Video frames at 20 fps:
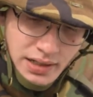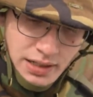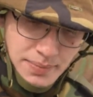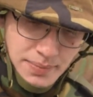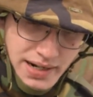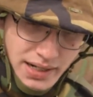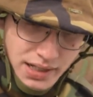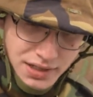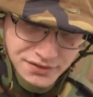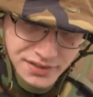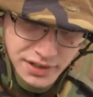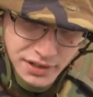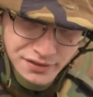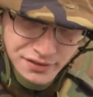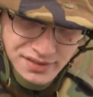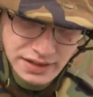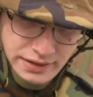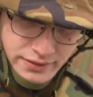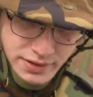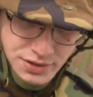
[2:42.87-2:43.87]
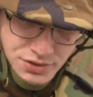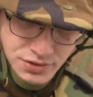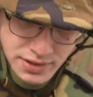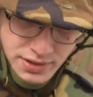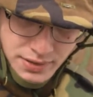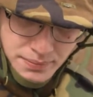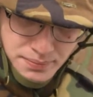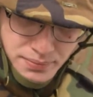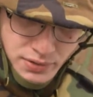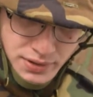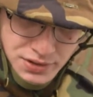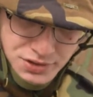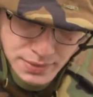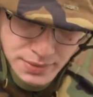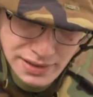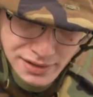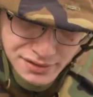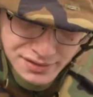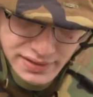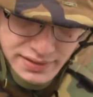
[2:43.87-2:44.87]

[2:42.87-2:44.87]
pocket feeder, 500 and .12,